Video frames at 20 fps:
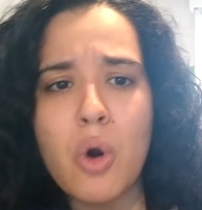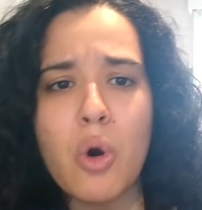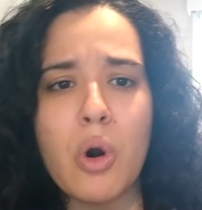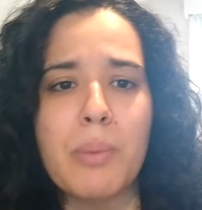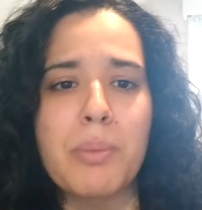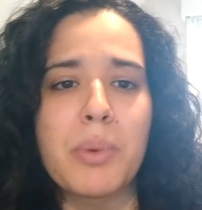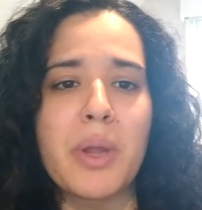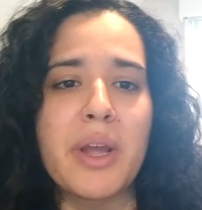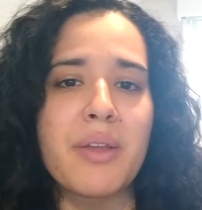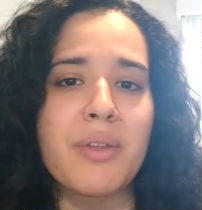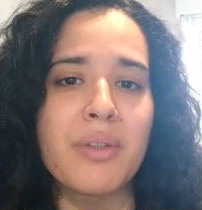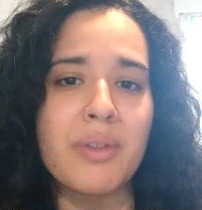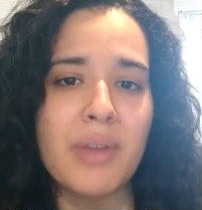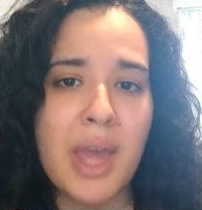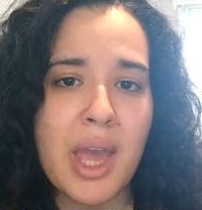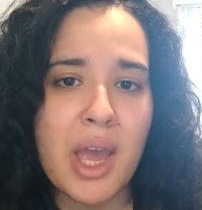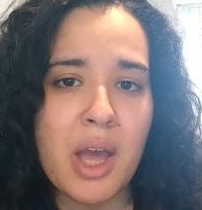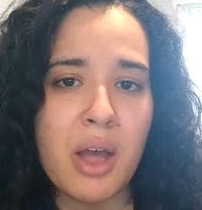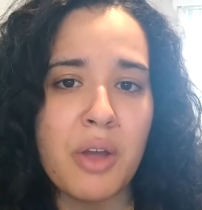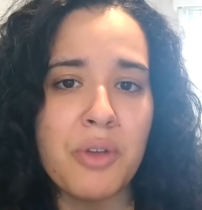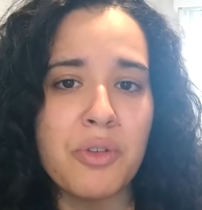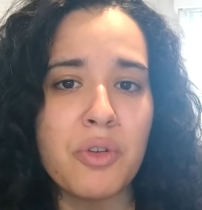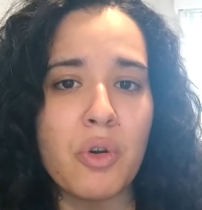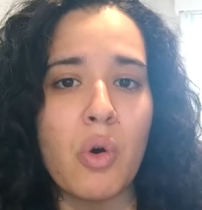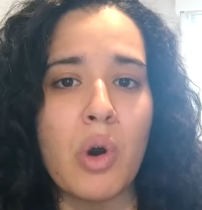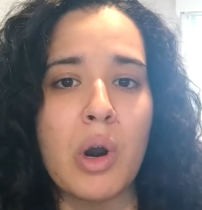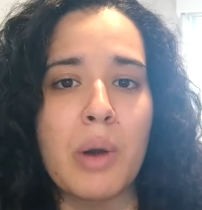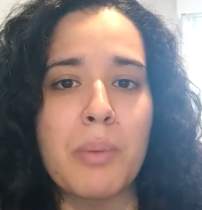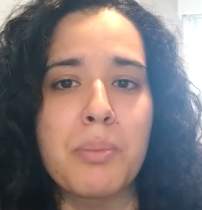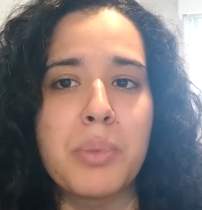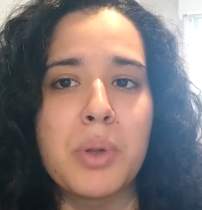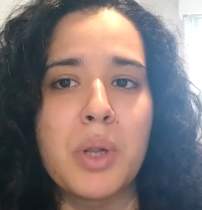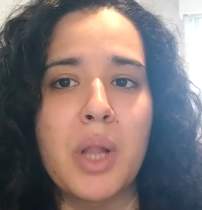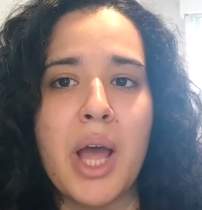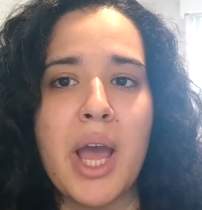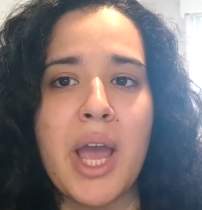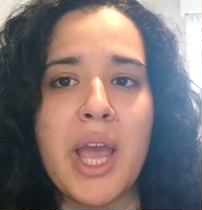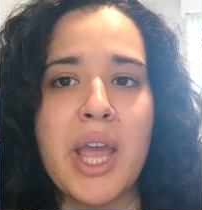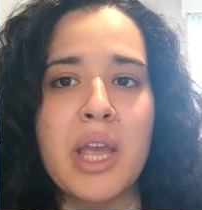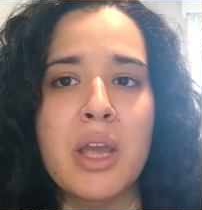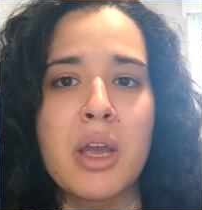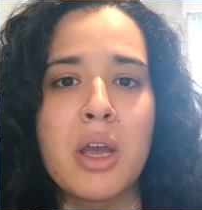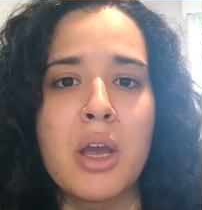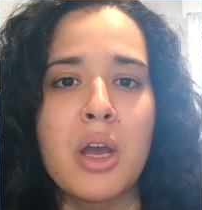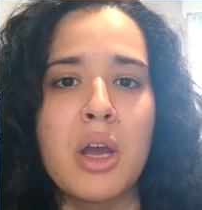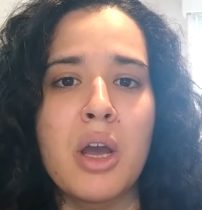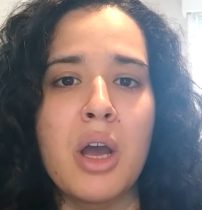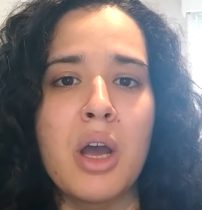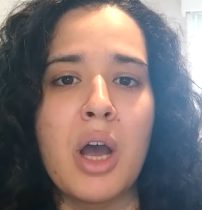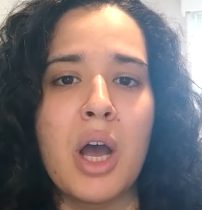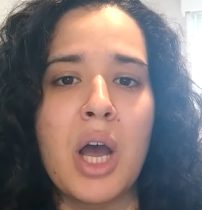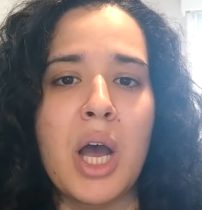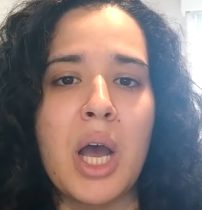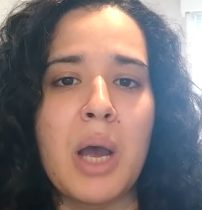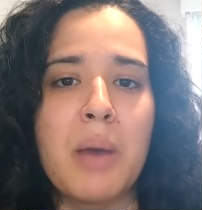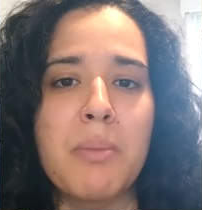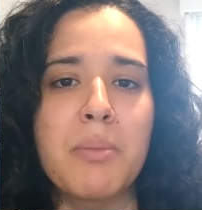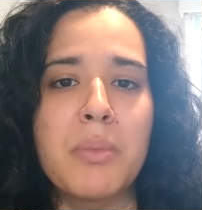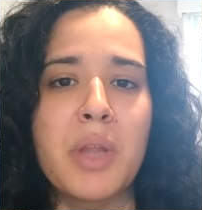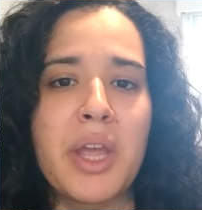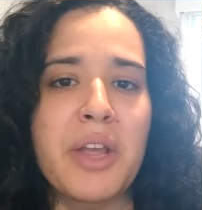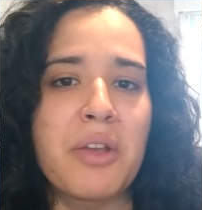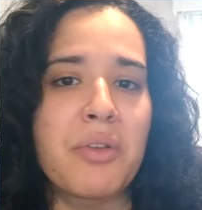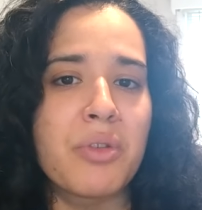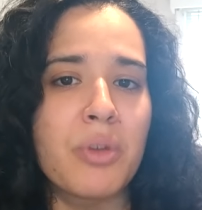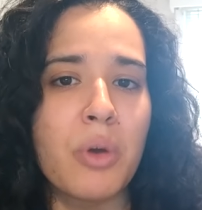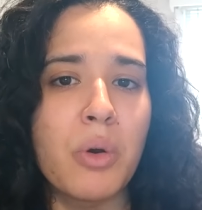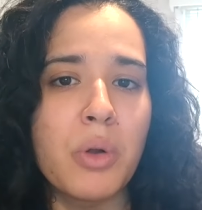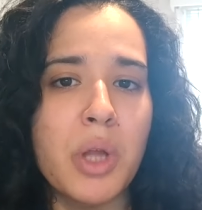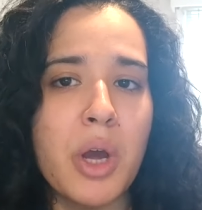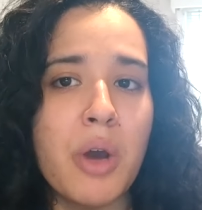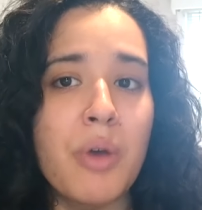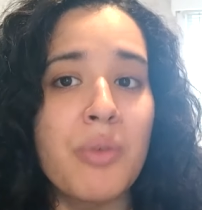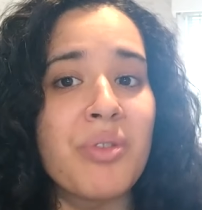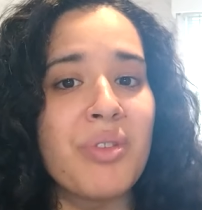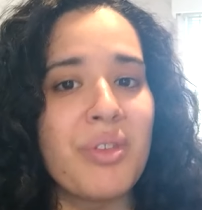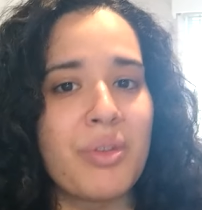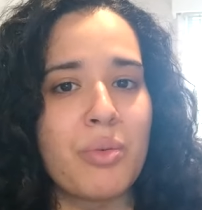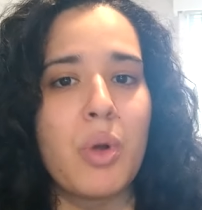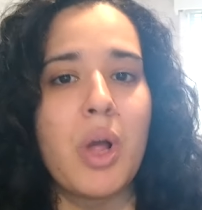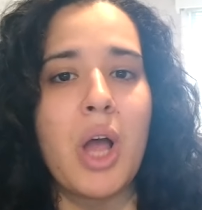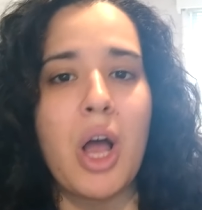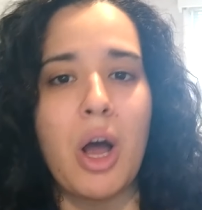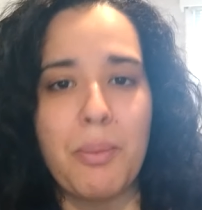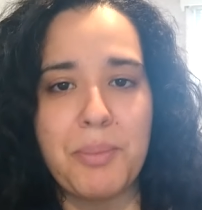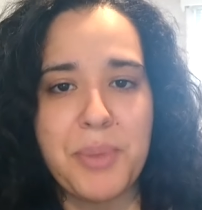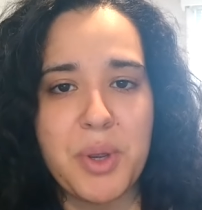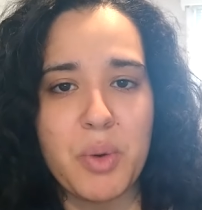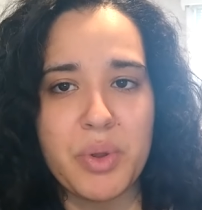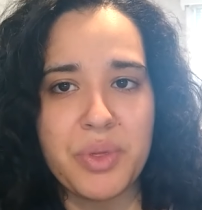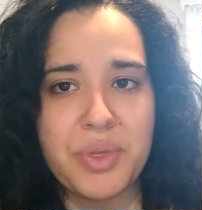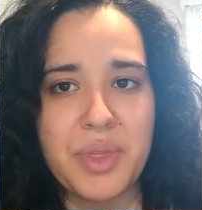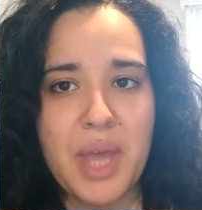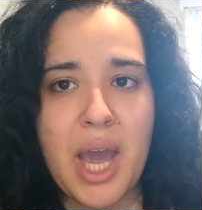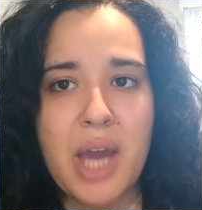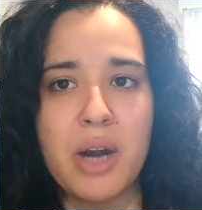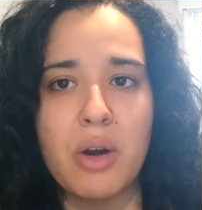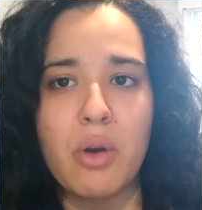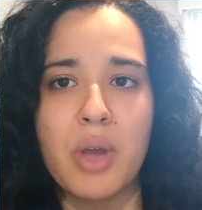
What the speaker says: or play scales, or play like solos, this will help you with that.